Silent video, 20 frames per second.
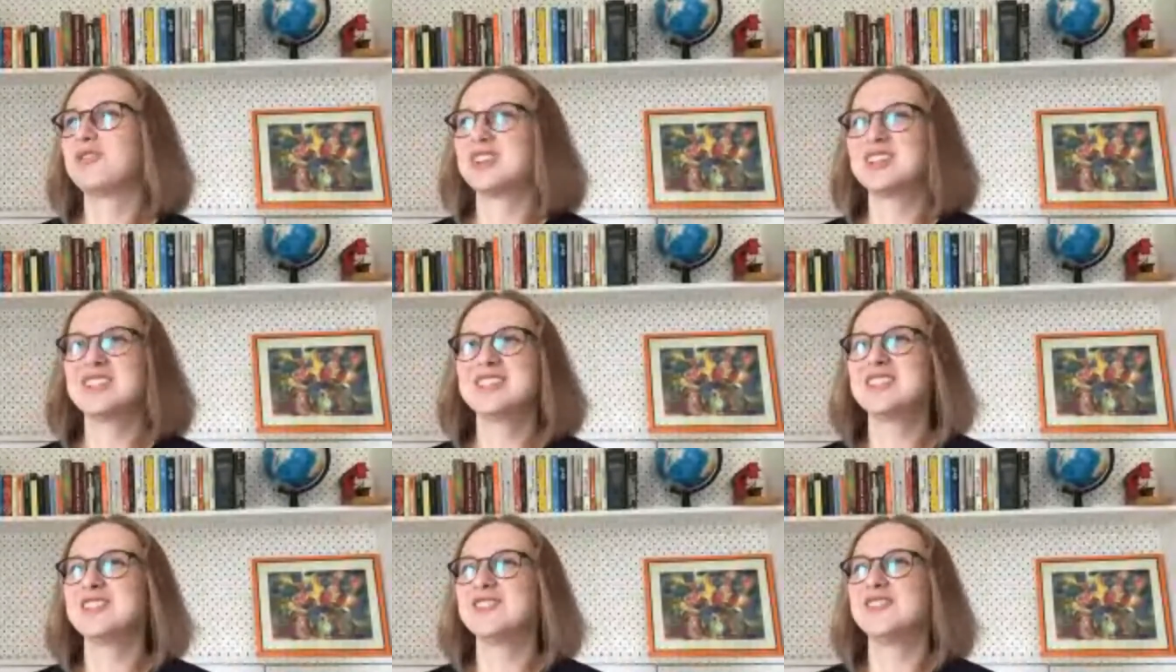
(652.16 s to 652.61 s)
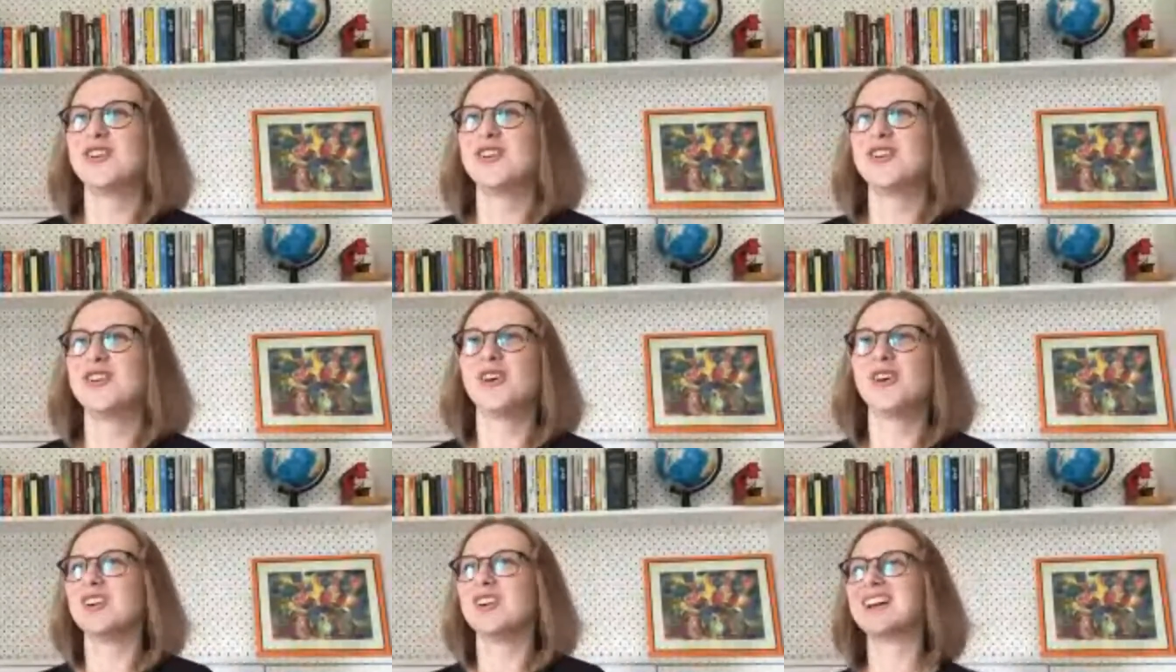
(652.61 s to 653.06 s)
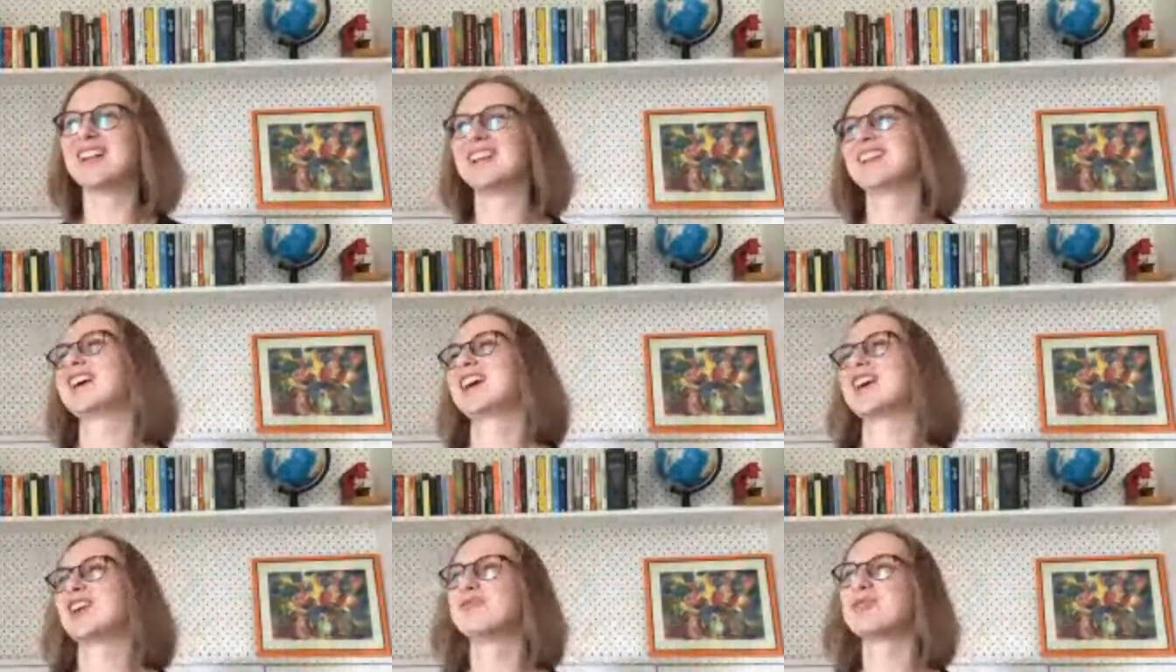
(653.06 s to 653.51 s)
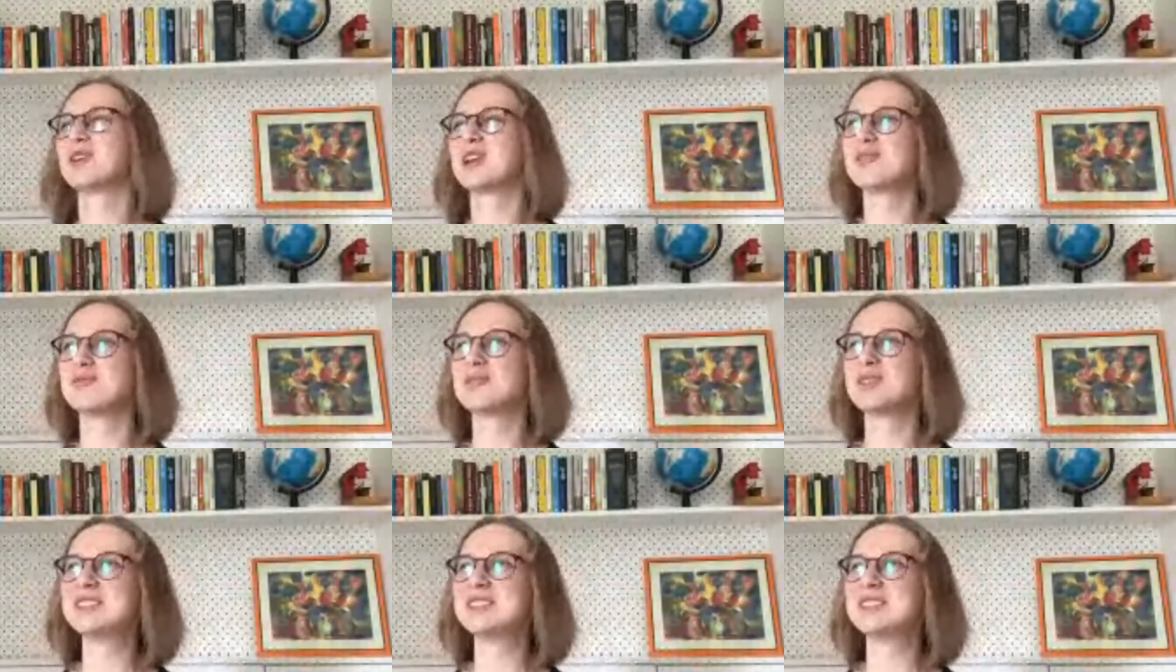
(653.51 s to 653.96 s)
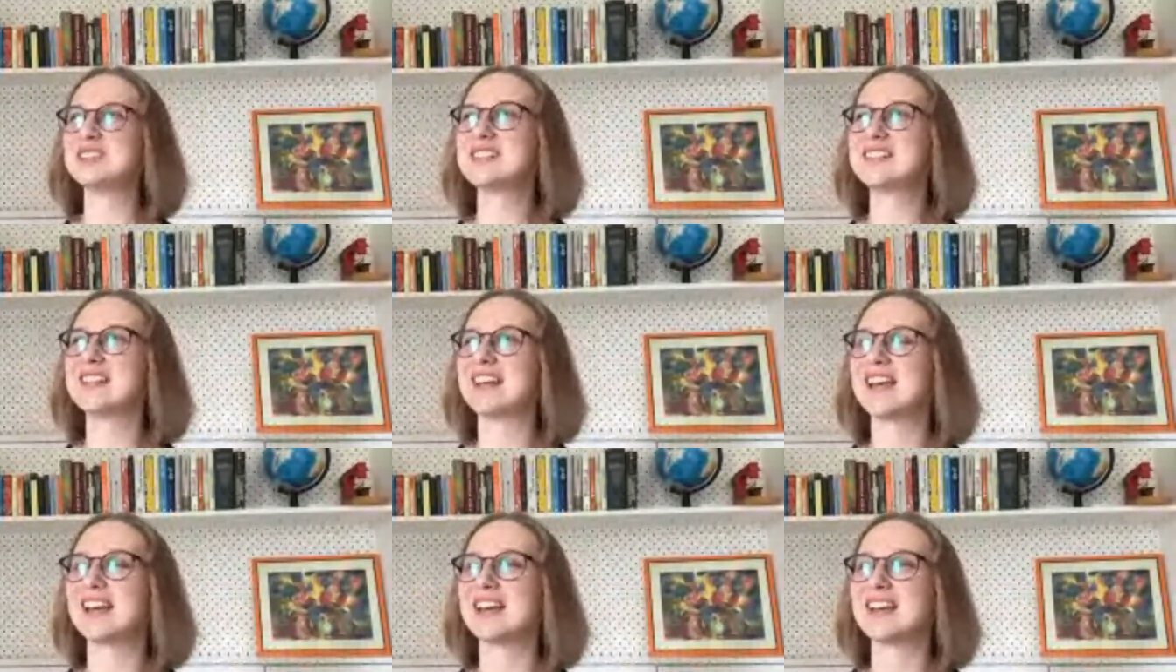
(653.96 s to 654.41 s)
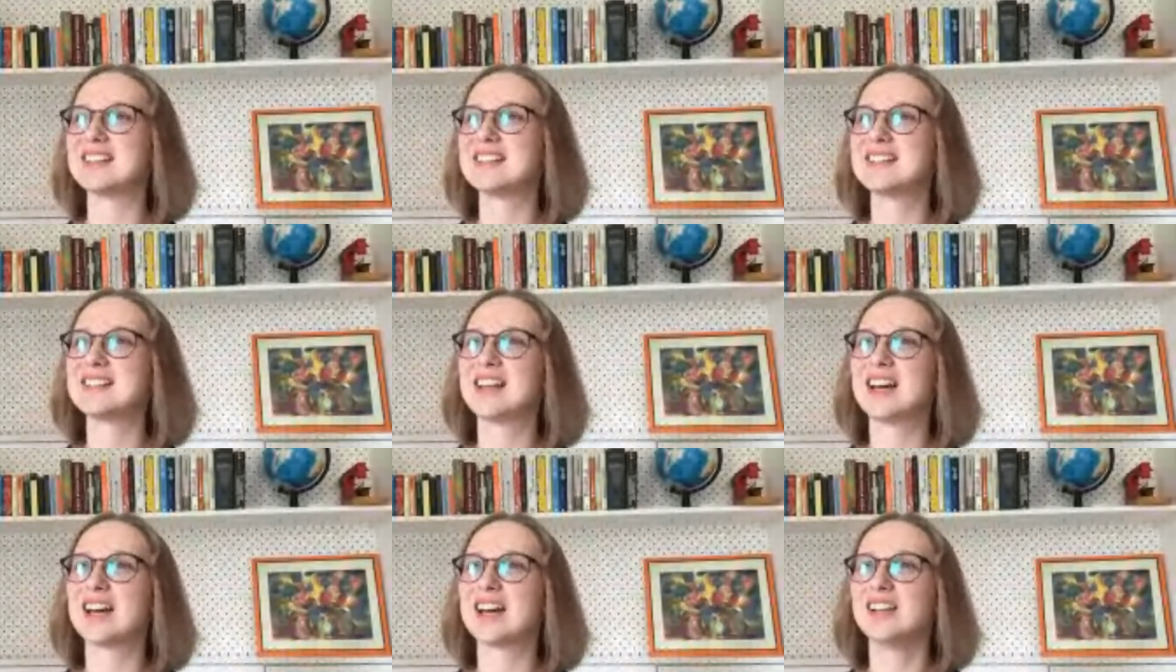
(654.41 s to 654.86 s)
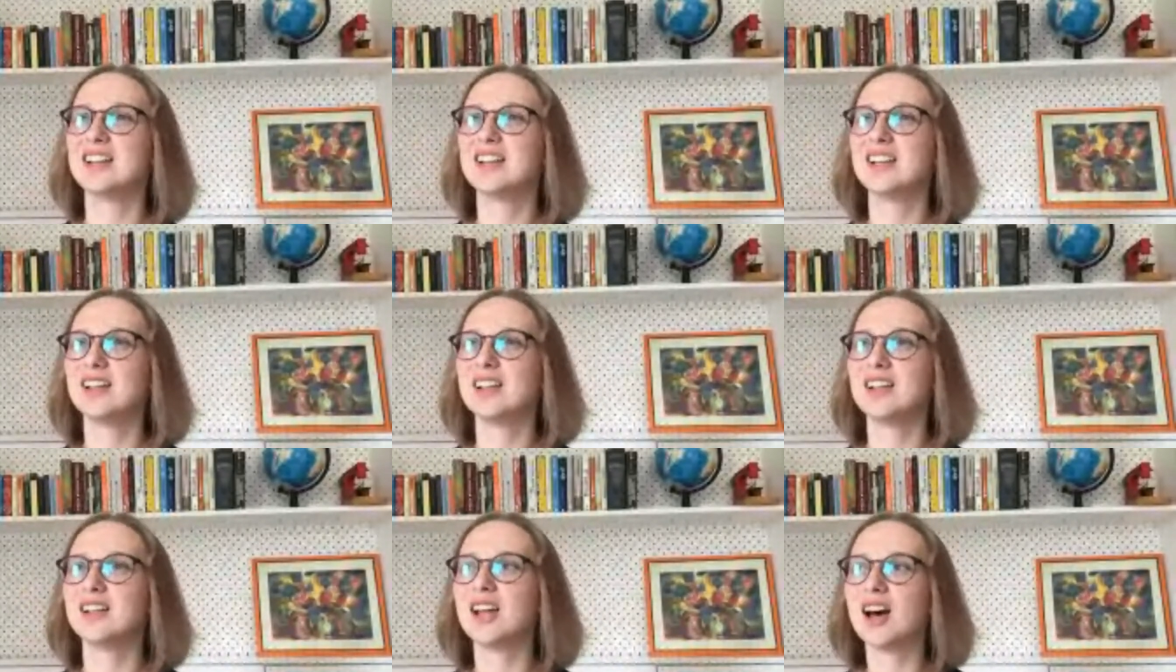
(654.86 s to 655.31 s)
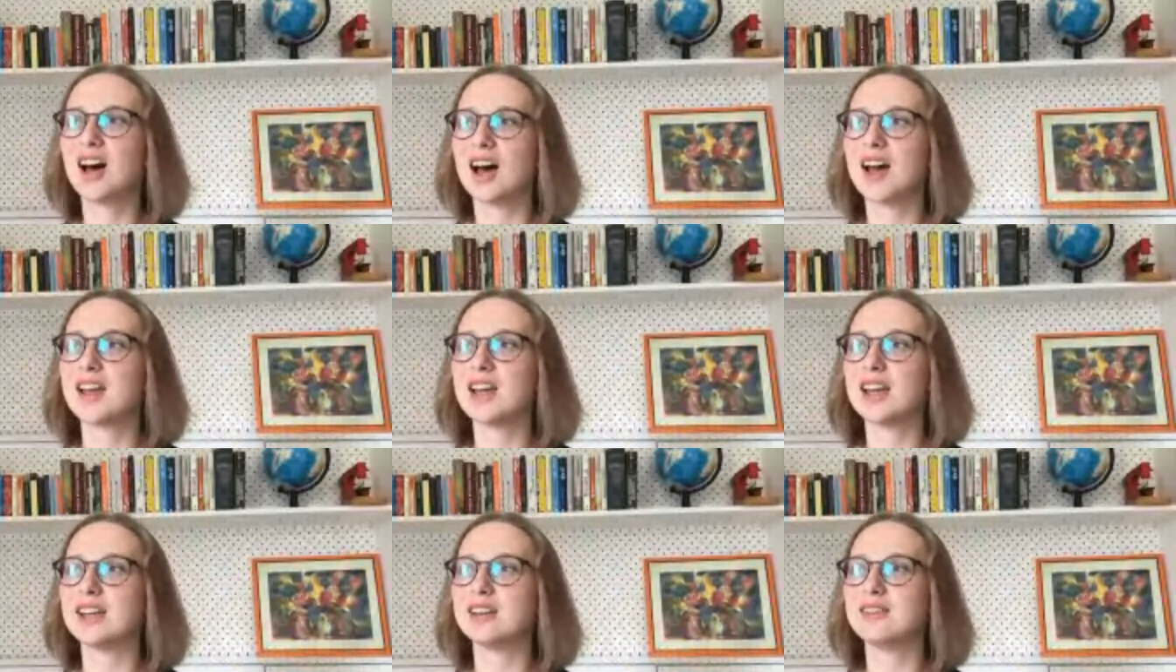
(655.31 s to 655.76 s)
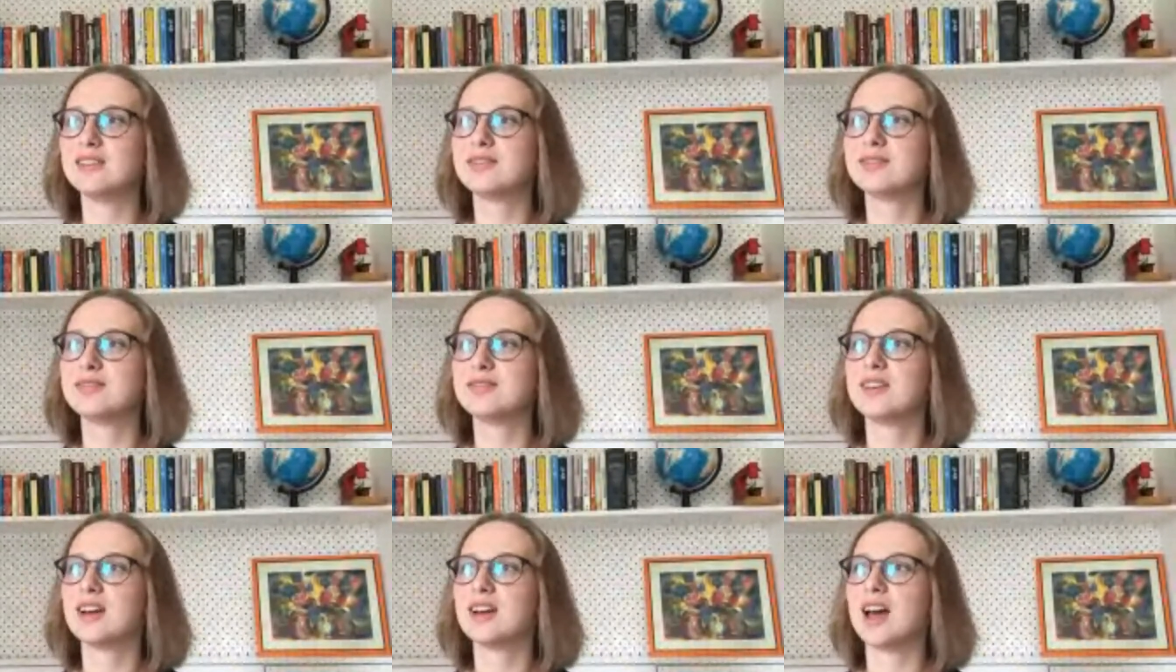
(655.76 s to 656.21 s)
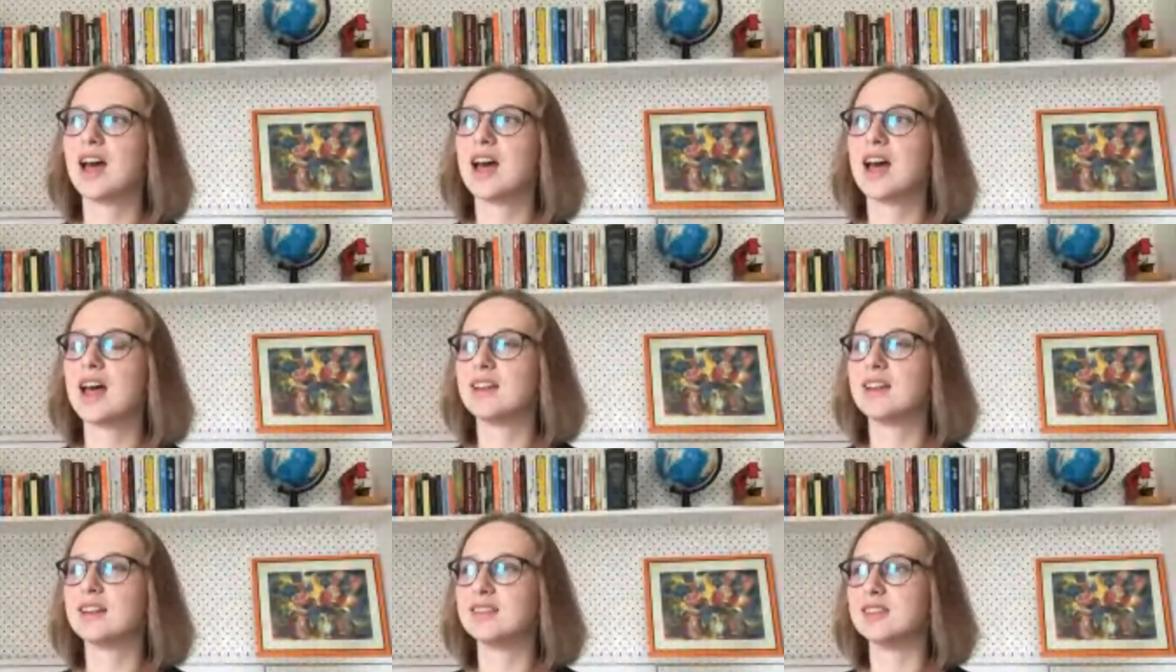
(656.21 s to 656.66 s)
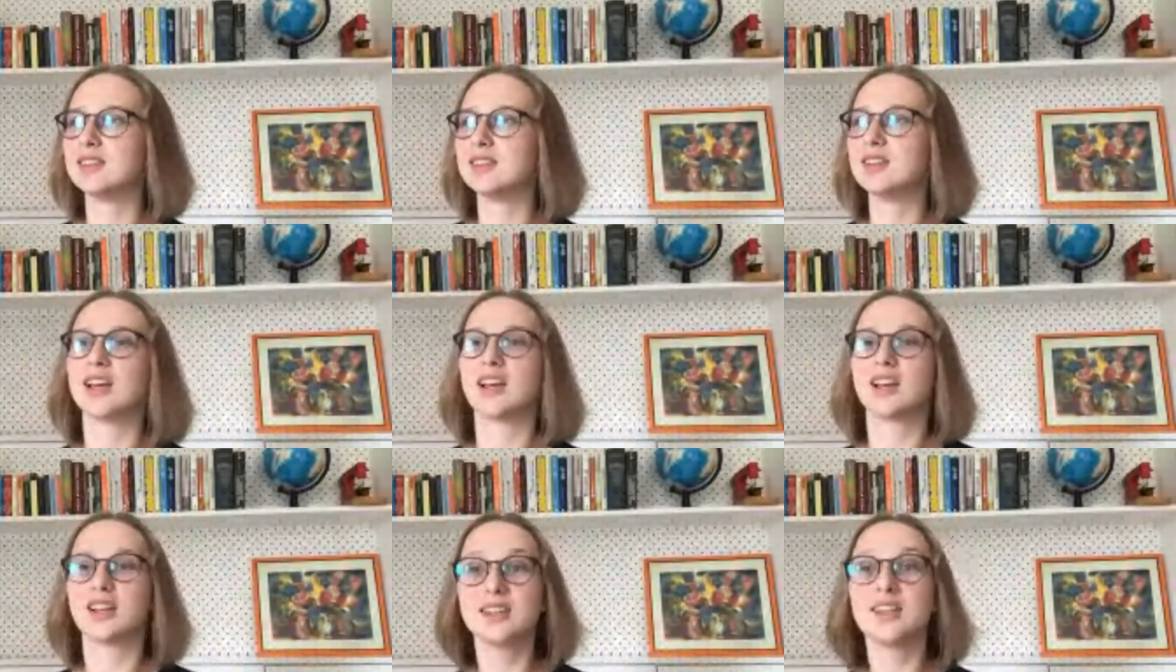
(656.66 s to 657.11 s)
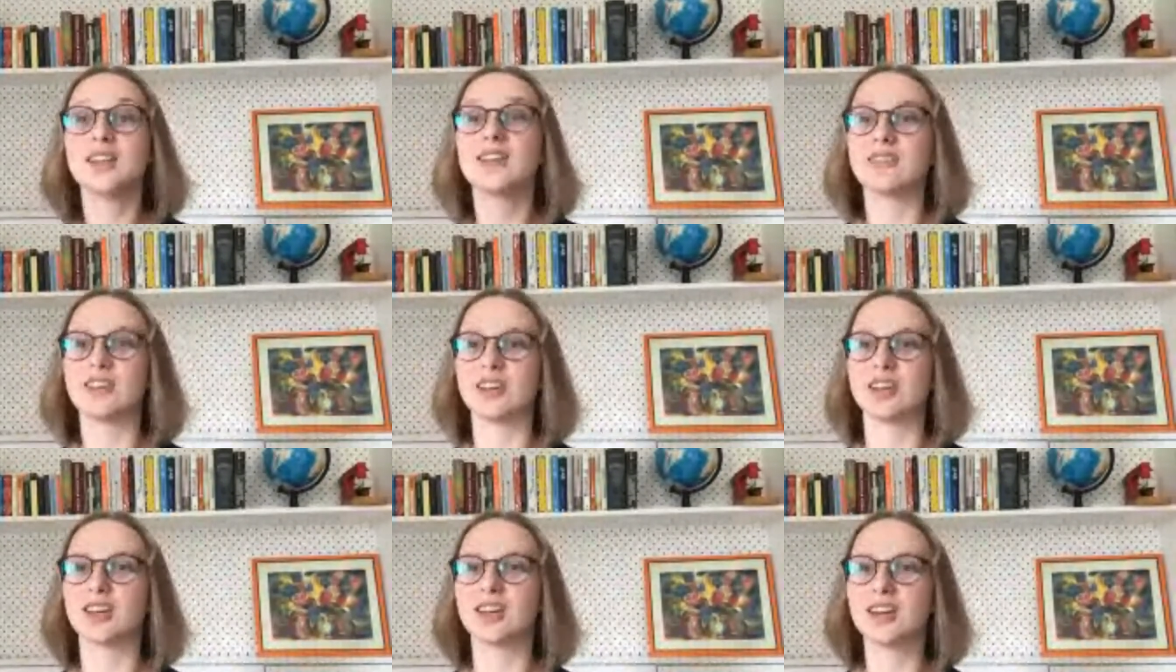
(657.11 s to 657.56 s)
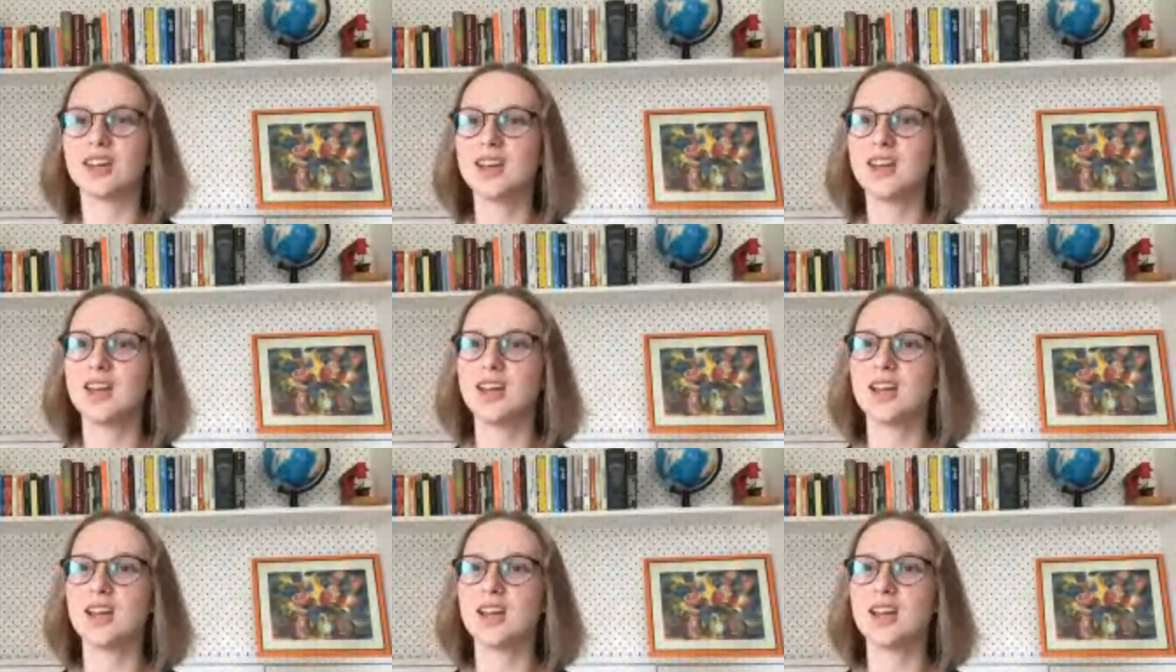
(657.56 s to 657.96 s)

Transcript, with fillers: first of all, like what I want to say is that life and like living